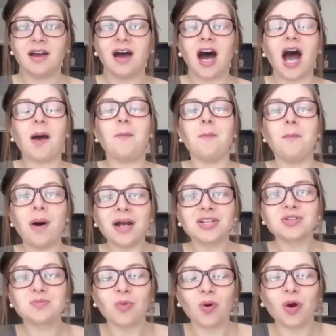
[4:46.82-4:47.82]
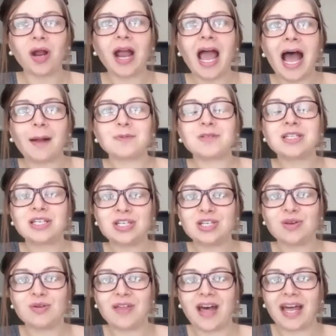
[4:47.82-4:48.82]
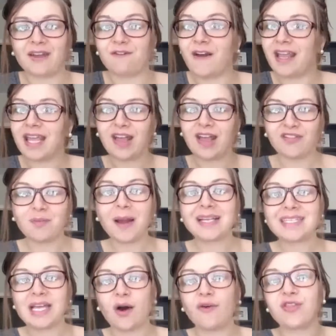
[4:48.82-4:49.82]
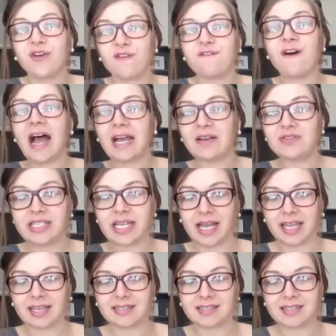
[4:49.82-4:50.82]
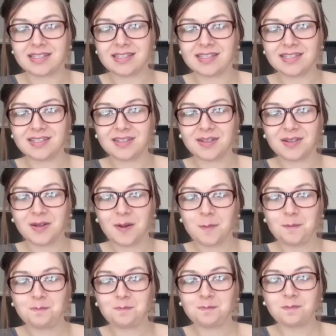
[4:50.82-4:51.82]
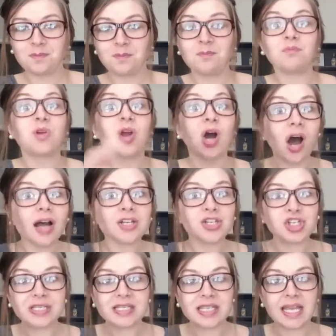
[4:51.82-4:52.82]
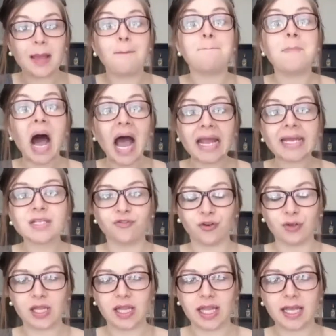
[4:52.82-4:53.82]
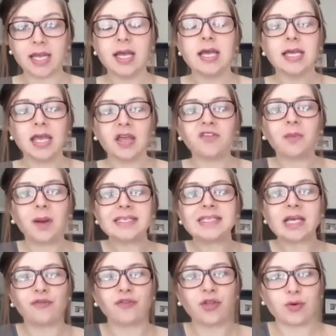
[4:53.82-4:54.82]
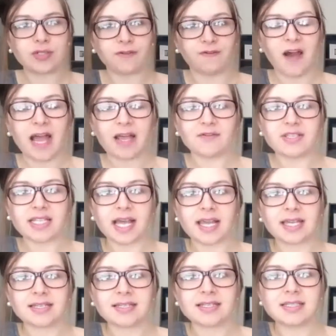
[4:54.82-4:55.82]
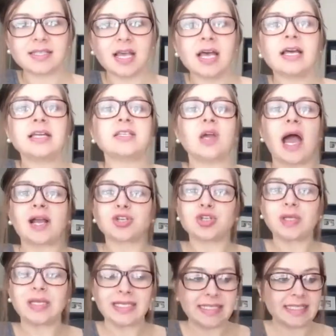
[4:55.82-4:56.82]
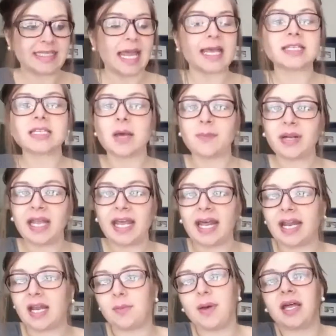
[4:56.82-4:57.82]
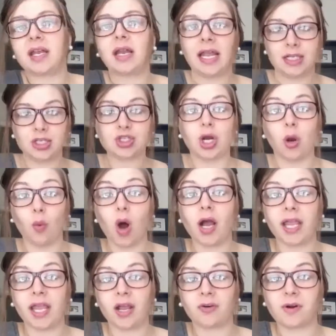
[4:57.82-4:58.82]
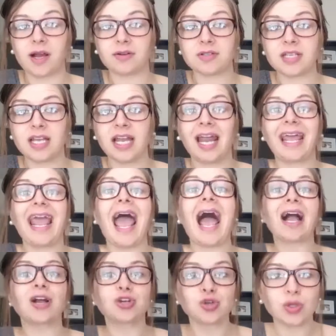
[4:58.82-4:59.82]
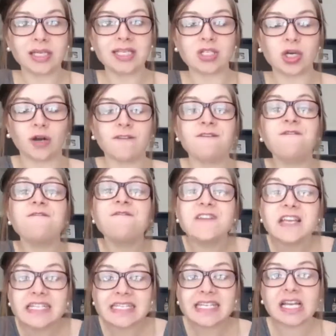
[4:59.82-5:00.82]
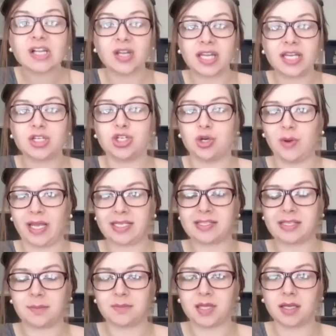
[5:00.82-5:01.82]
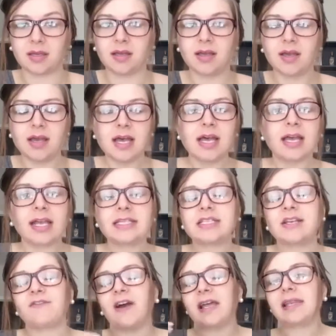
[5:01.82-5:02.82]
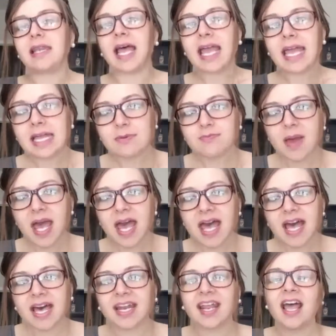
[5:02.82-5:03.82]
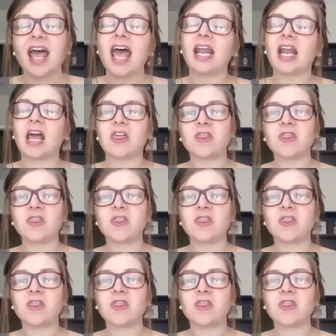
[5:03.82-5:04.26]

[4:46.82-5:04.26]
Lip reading: I'm much more apt to do that if I give myself the 5 seconds, consciously, mindfully, give myself those 5 seconds to actually stand up and get out of bed and like start walking around and like actually start physically doing something. Because if I lay in bed and I